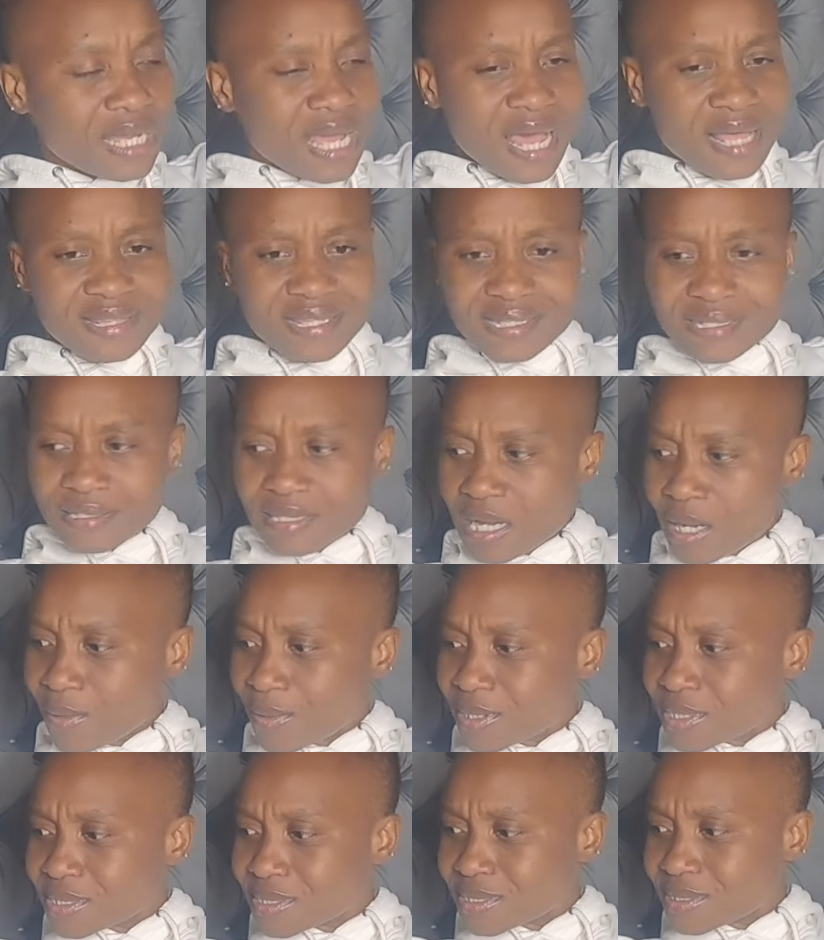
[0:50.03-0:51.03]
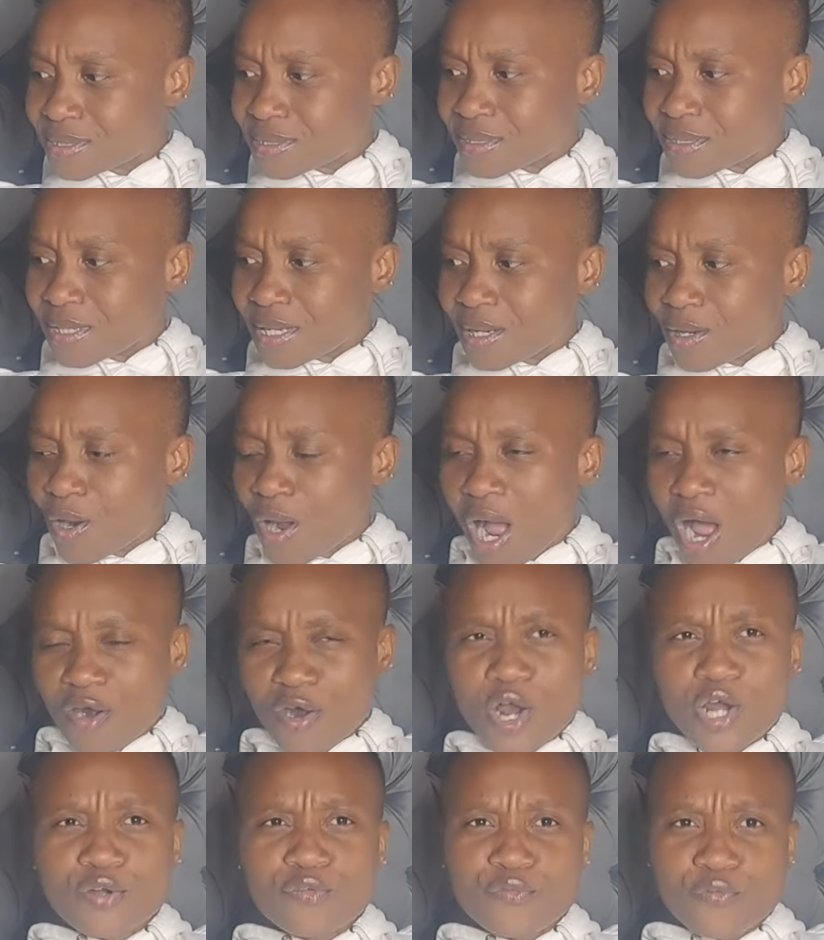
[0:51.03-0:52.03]
I think now it's
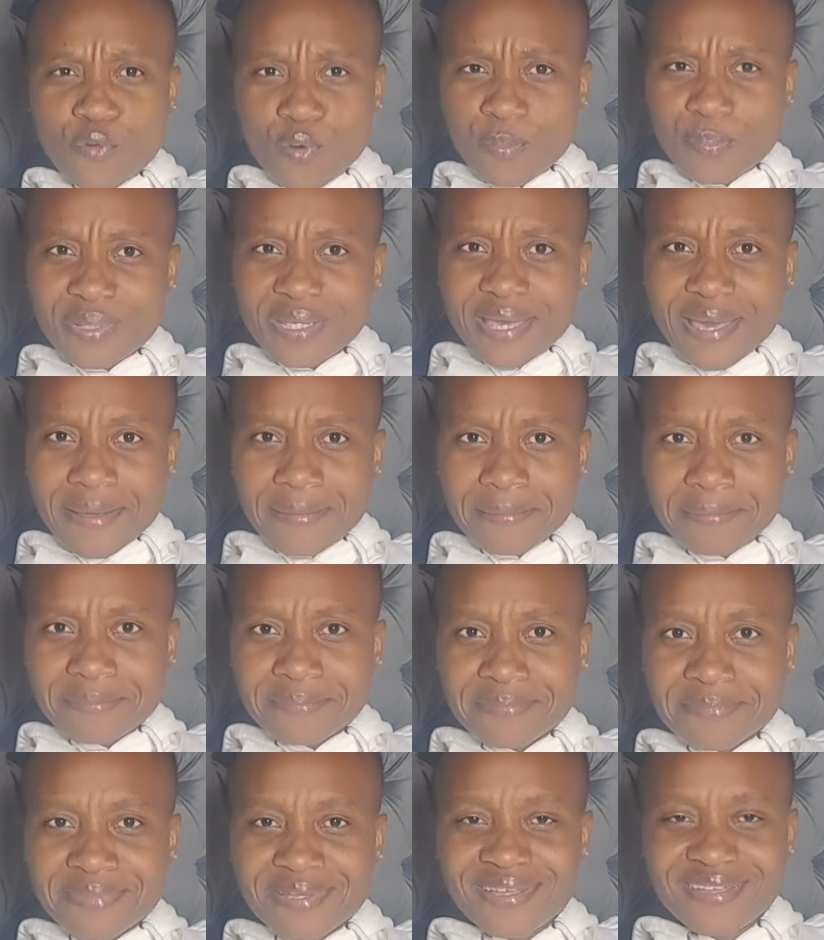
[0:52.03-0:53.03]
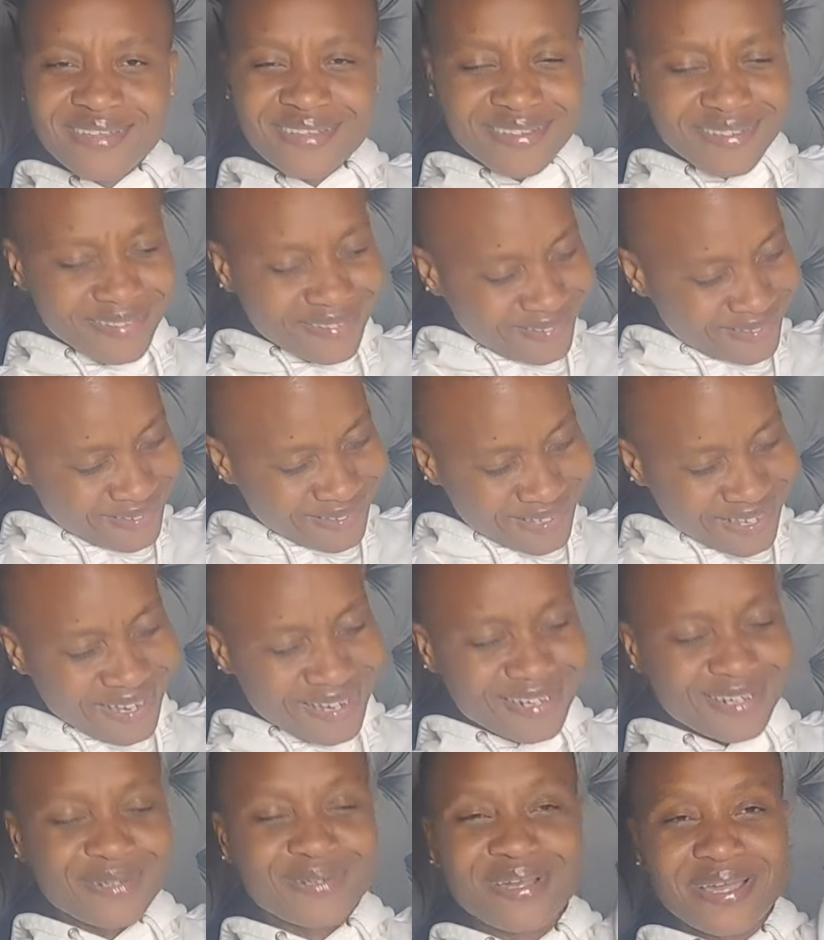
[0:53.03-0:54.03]
around 4 p.m.
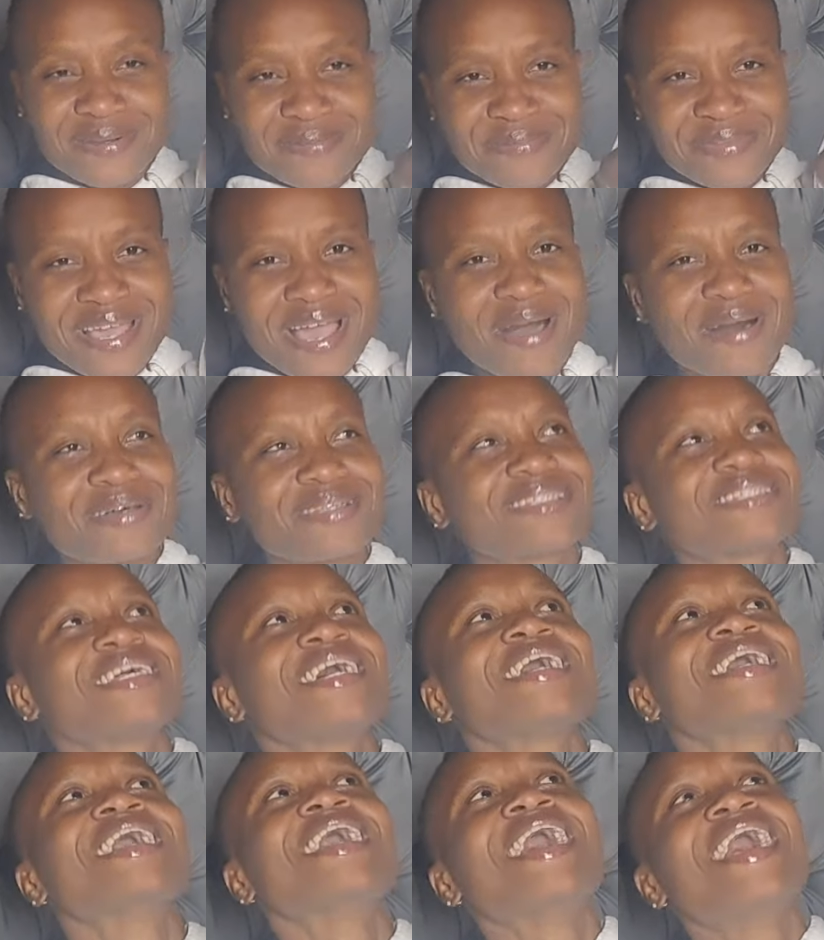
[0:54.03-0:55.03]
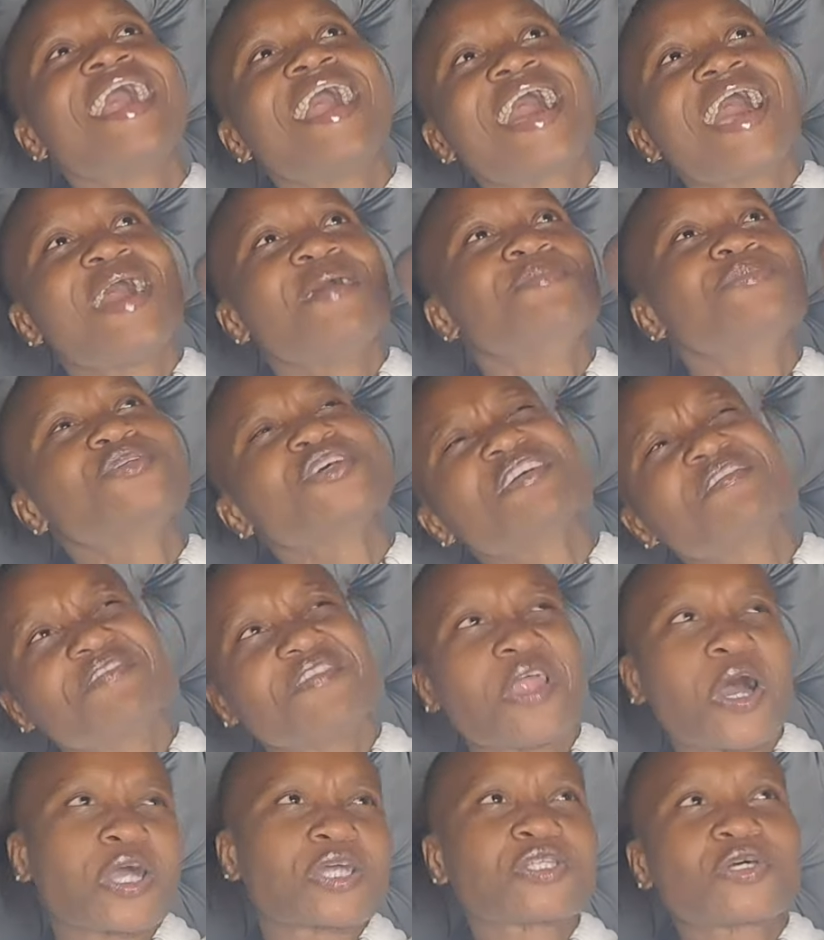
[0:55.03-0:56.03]
And look at me, I say I'm doing
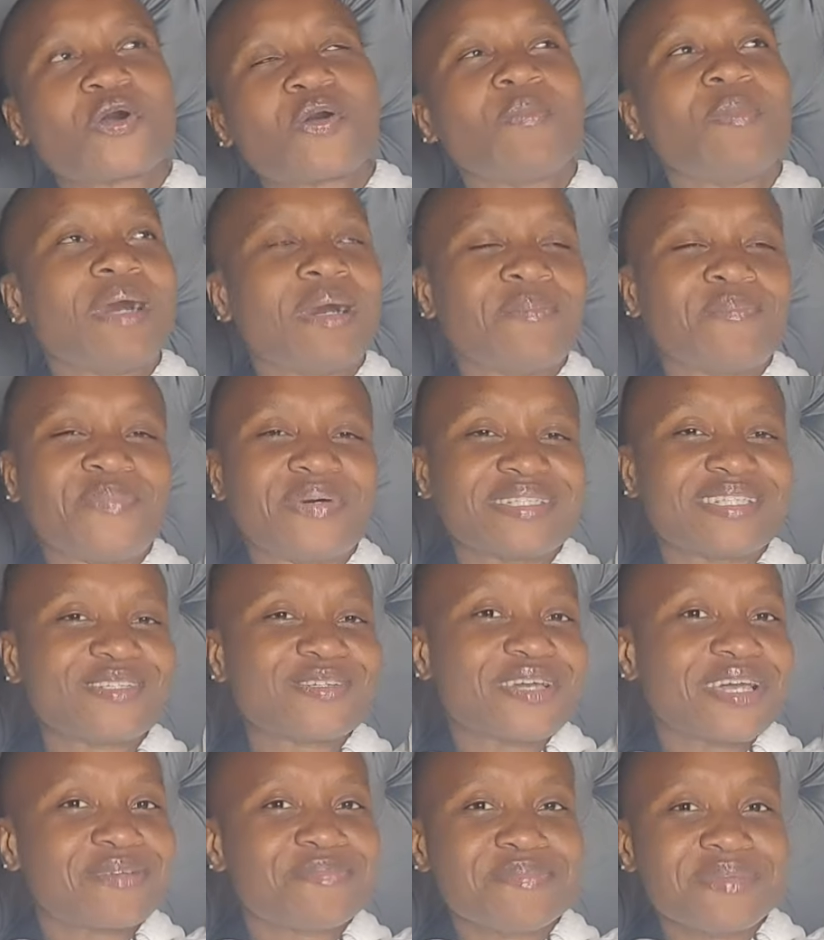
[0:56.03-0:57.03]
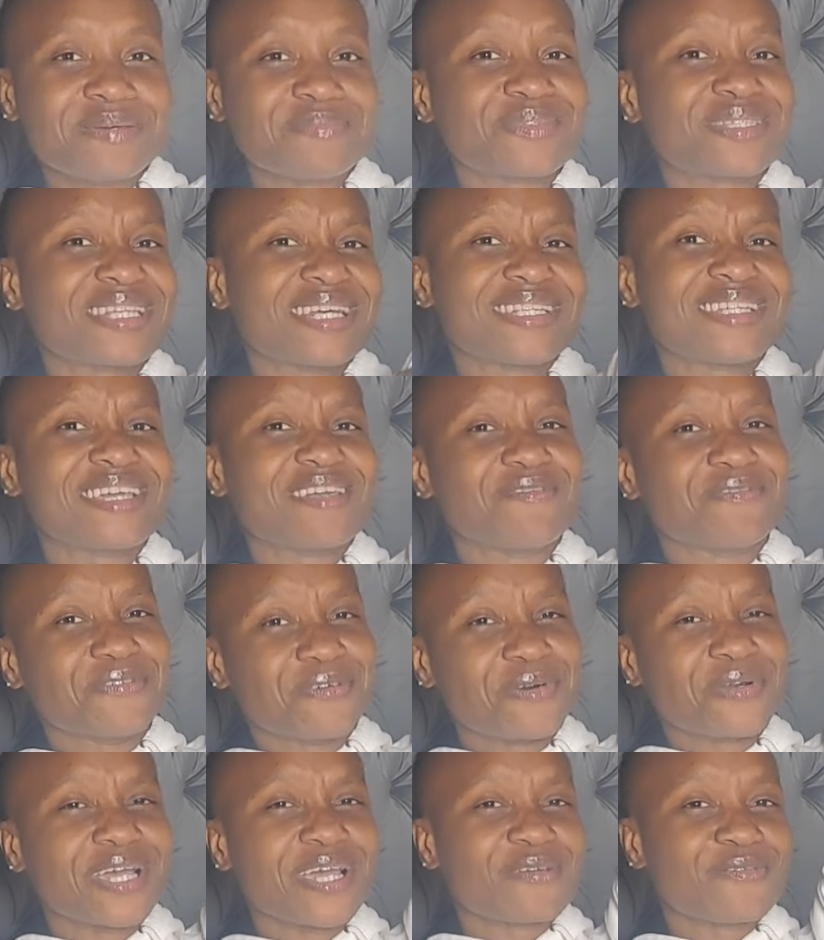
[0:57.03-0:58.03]
Vlogtober, but look at me, I'm starting a
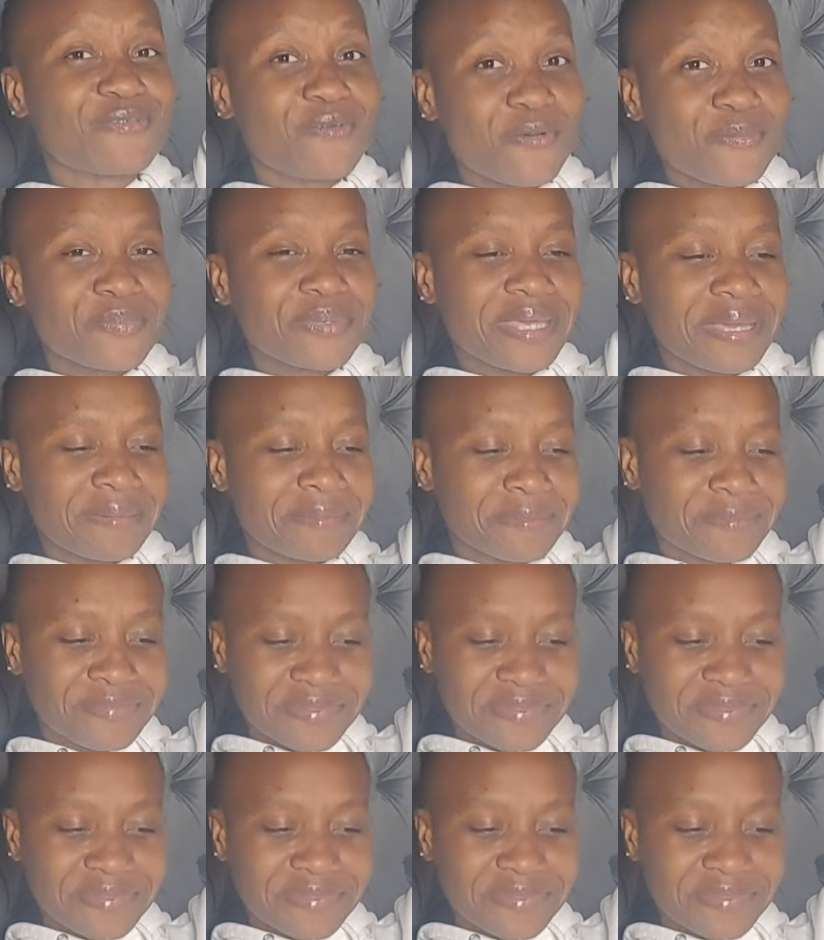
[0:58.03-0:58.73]
vlog at 4 p.m.